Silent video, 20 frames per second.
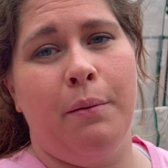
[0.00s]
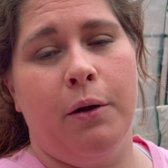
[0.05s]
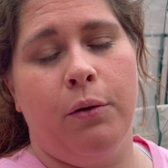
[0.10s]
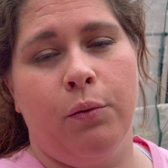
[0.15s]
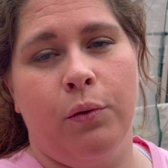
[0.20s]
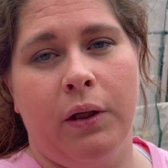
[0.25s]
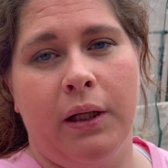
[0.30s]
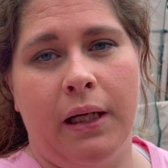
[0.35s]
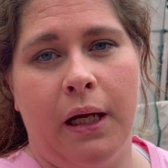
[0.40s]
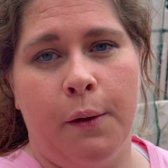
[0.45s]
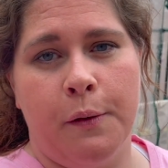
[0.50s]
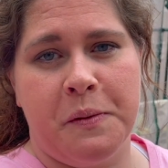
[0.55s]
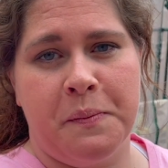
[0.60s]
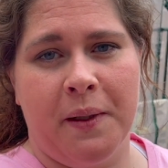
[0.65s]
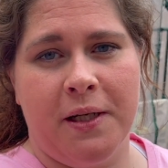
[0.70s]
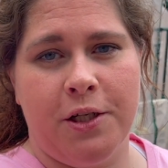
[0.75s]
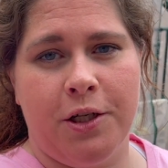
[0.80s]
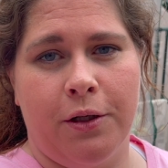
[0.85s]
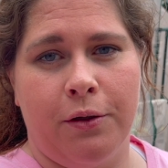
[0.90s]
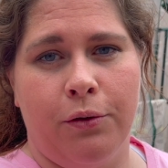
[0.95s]
It really helps
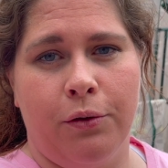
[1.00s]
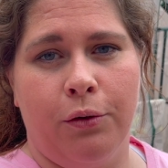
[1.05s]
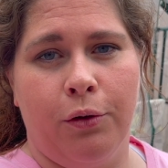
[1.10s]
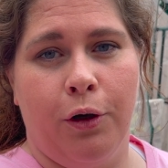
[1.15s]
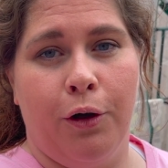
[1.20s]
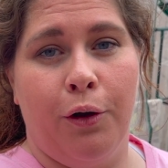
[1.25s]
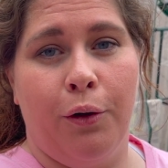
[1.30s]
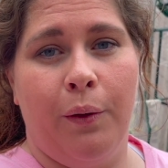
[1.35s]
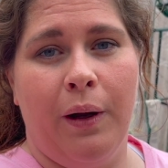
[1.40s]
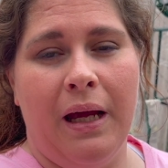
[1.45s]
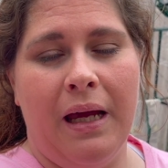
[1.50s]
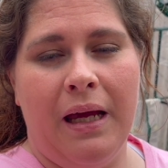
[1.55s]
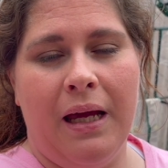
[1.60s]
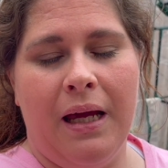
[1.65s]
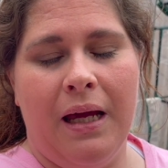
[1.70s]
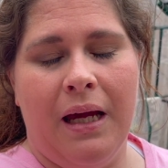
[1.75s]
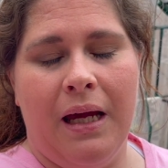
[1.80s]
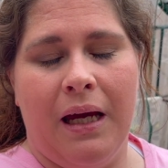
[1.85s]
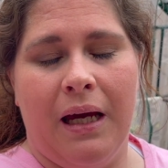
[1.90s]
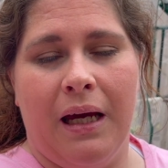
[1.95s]
my channel grow.
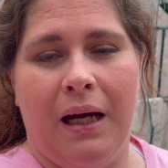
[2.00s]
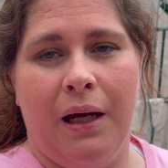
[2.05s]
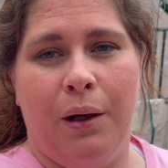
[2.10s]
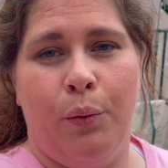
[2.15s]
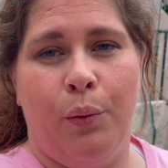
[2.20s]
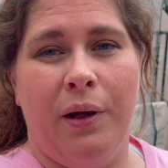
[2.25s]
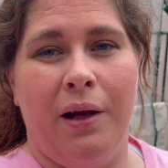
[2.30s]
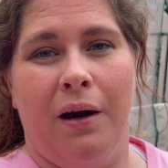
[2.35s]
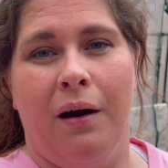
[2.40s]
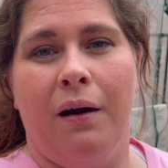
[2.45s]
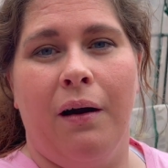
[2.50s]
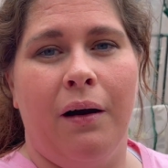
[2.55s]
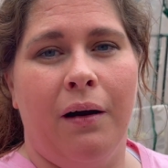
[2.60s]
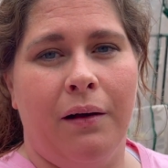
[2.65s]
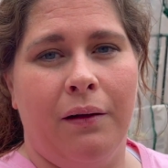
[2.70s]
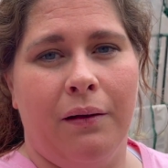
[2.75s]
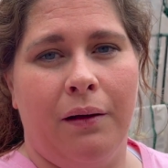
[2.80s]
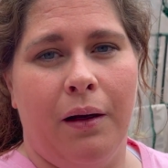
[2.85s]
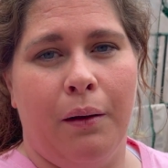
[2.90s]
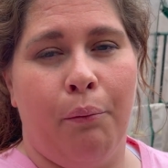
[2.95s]
We
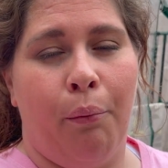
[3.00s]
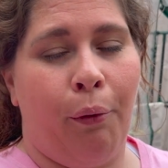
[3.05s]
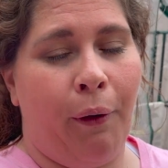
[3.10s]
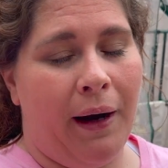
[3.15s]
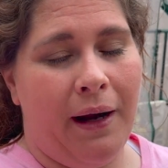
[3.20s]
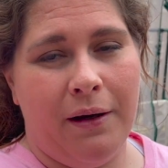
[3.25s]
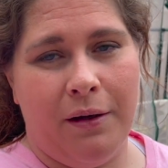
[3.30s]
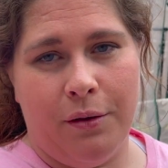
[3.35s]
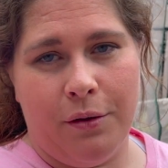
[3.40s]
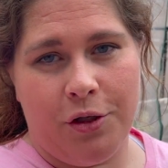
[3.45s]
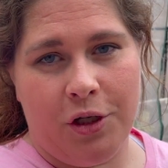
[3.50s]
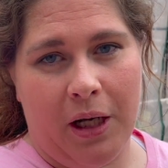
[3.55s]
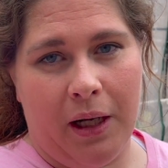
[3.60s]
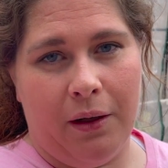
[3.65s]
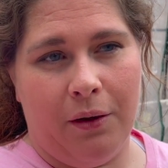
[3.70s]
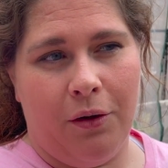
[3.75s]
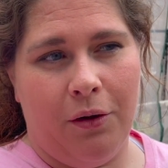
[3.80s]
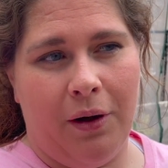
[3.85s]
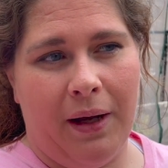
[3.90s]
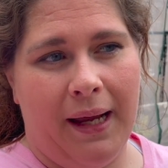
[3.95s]
are a brand new
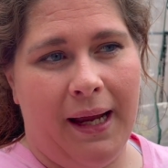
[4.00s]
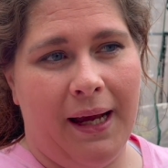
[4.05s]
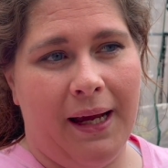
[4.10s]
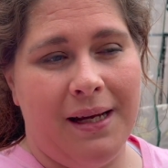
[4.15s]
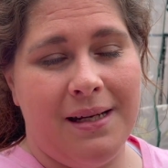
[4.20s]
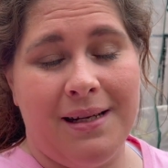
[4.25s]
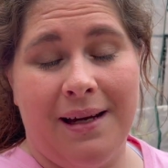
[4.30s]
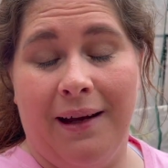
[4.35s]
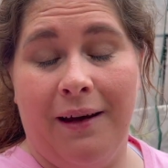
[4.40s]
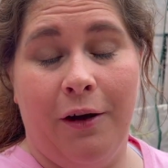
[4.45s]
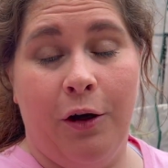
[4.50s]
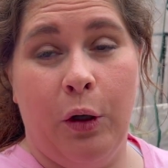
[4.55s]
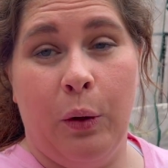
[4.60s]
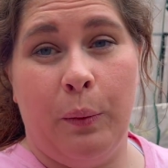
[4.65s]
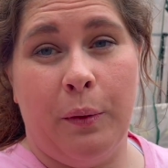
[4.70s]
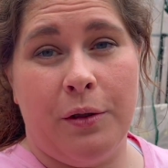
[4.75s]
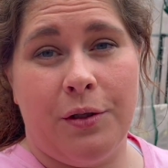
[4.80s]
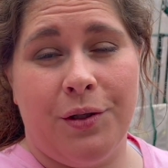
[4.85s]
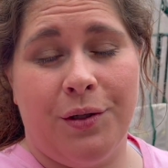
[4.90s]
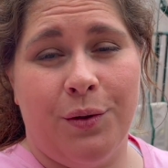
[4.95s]
channel, and I hope
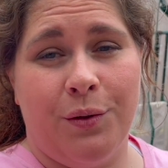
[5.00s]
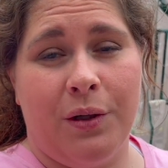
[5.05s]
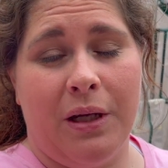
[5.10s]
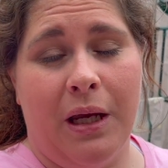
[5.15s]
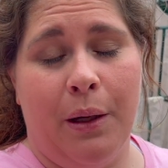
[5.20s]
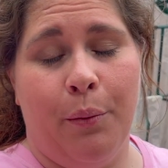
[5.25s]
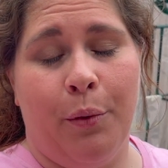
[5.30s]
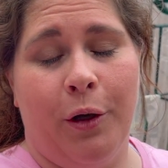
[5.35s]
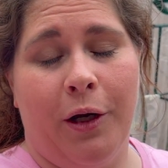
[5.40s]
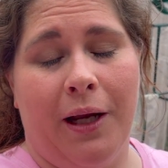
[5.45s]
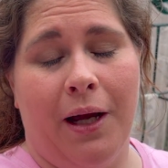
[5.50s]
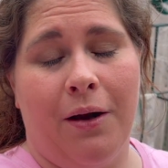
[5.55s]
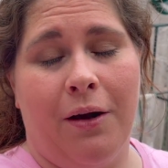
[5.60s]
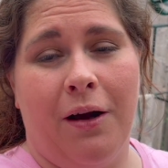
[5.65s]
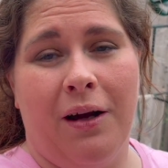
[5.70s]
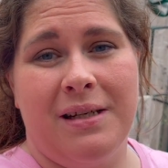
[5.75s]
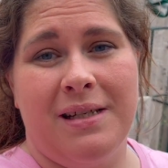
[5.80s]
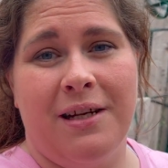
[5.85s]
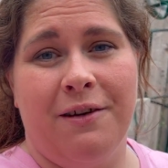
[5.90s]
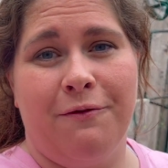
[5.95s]
to keep putting out
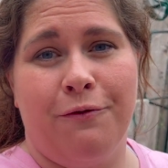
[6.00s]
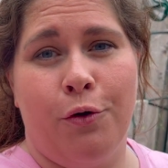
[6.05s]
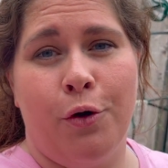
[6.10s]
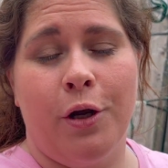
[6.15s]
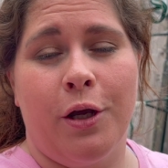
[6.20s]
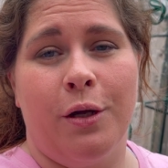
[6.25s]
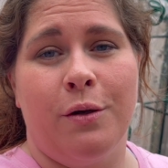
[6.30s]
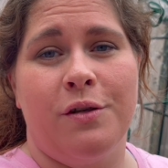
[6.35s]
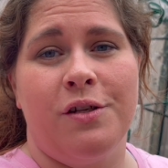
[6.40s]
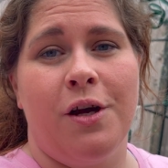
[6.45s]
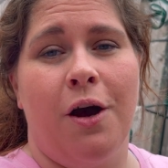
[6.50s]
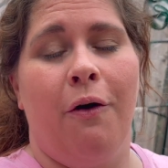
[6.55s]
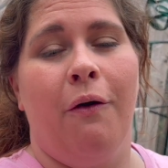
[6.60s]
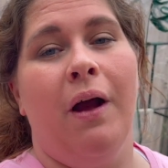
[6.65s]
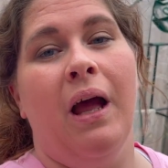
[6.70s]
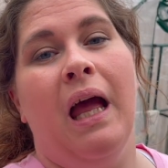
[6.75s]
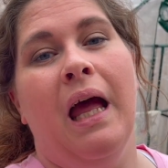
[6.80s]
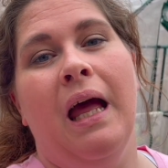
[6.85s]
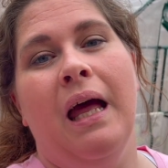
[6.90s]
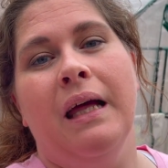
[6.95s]
content for you. So
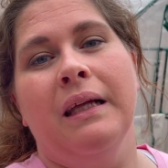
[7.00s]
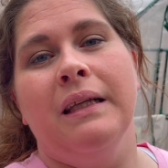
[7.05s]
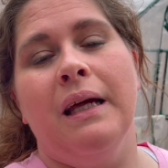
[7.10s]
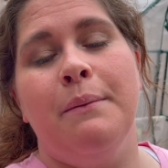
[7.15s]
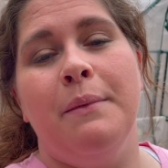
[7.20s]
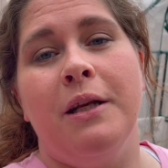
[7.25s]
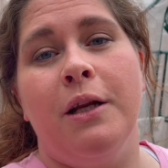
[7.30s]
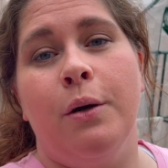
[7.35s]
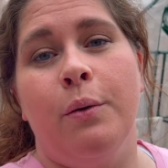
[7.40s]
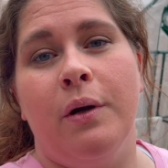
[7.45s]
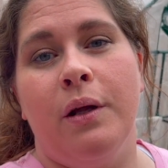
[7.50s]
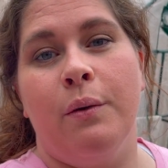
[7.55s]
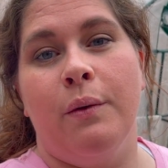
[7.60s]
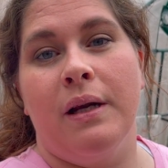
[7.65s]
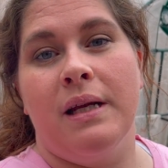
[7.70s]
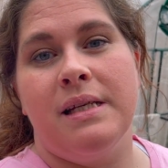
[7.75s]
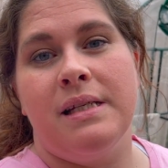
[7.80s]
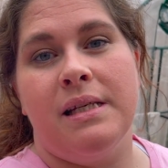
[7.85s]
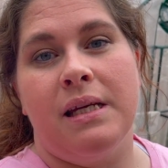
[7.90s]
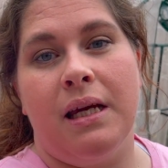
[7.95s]
let me know what you
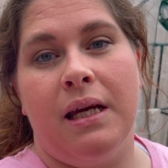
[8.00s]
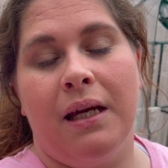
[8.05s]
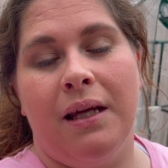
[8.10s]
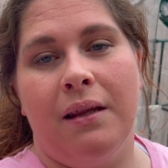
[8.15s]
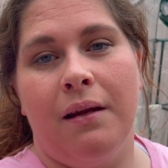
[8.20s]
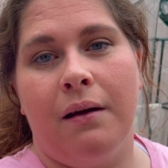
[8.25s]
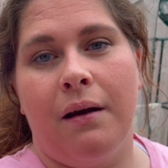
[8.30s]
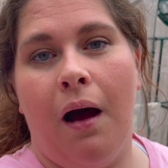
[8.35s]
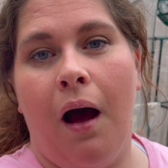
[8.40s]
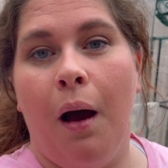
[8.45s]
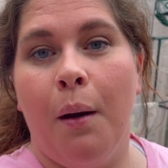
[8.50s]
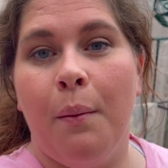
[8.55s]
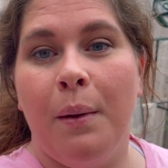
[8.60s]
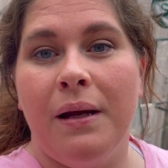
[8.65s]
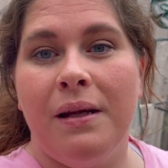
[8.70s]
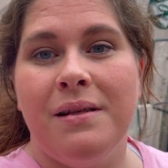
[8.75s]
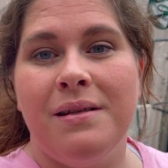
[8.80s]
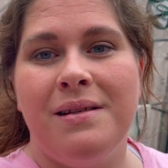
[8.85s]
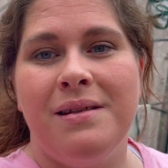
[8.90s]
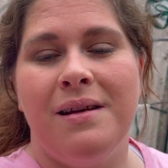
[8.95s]
want to see in the
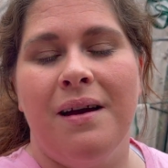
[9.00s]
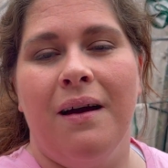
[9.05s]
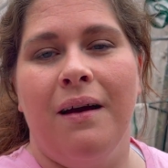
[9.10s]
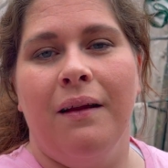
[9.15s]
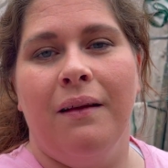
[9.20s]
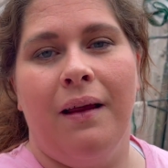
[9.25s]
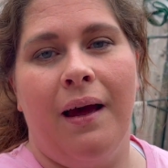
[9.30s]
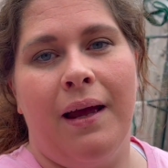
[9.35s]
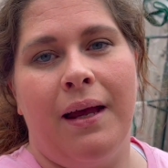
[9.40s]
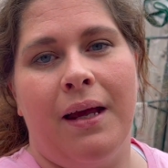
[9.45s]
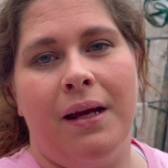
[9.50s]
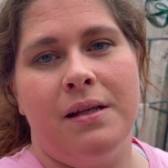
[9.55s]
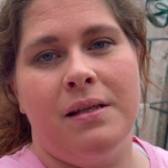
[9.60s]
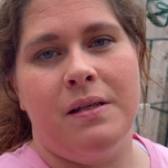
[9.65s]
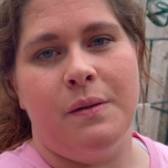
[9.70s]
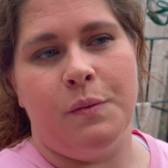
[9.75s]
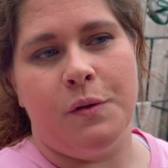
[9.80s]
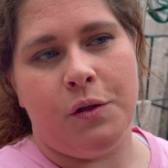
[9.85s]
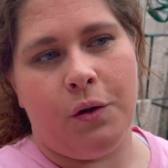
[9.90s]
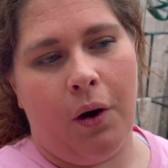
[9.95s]
comments. Like and
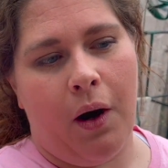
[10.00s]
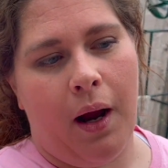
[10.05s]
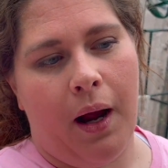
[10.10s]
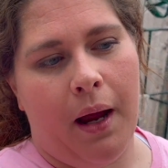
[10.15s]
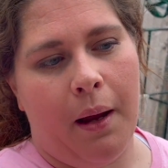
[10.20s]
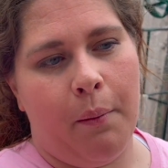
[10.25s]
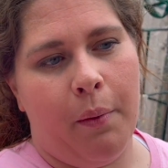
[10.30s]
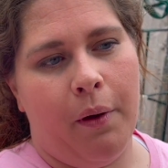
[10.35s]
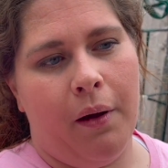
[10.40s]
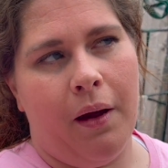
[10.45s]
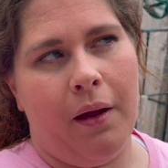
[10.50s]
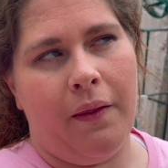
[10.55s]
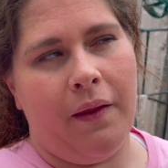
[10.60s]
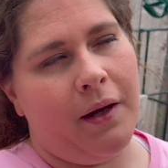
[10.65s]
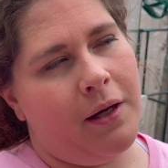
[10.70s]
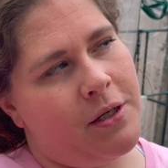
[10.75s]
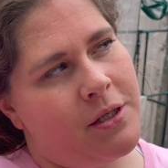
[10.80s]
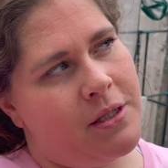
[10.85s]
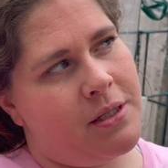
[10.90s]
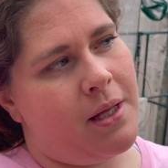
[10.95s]
subscribe. I think
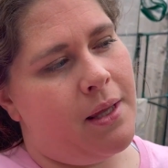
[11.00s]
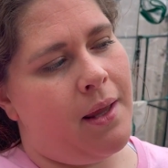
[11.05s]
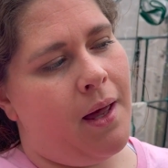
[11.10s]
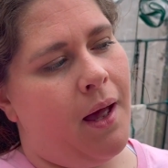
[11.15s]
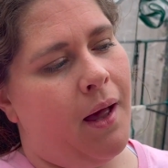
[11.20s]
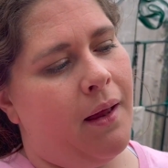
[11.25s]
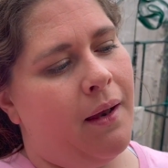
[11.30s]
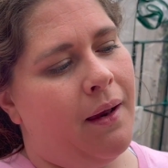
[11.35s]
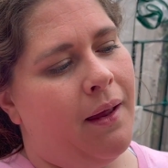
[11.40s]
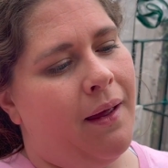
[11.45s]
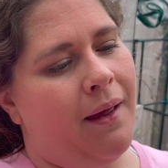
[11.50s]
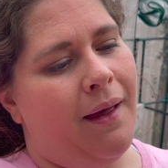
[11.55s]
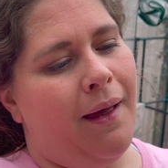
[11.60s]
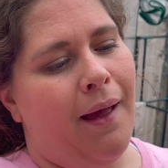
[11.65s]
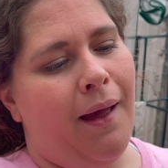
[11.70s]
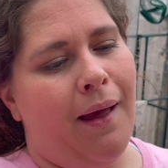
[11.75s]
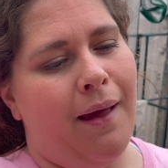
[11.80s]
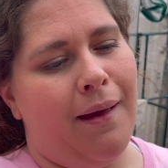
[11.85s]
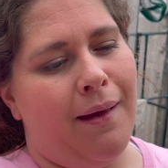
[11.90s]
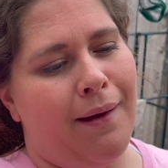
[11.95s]
I just said that.
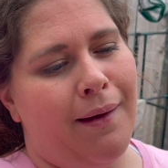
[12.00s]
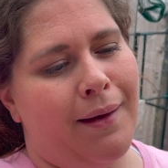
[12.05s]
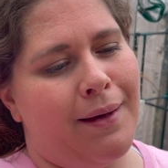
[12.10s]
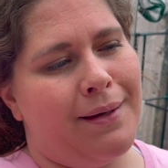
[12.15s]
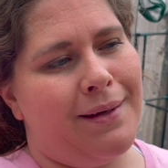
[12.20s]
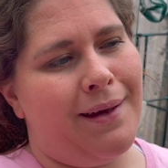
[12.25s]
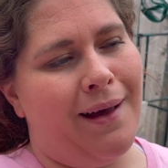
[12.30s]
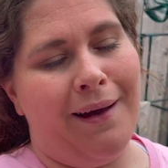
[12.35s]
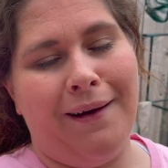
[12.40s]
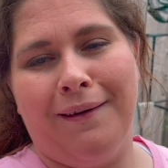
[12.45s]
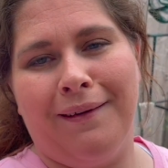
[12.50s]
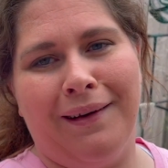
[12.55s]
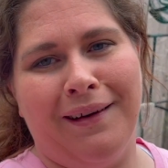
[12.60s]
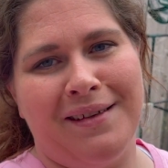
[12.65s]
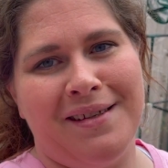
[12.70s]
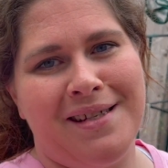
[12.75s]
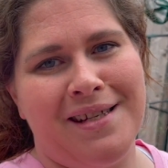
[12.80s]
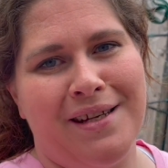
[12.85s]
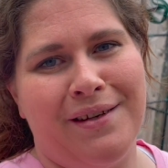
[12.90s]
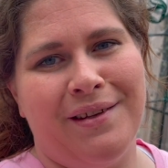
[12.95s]
And yeah, I'll
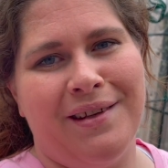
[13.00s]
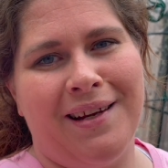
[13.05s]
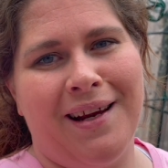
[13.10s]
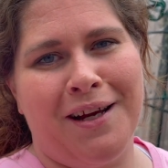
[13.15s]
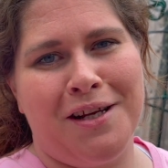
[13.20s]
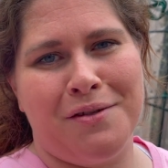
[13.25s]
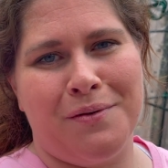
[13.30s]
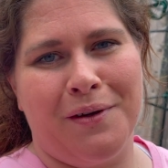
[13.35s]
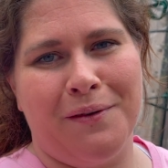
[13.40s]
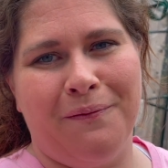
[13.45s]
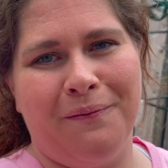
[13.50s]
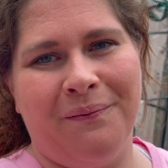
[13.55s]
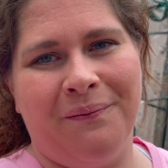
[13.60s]
see you in the next one.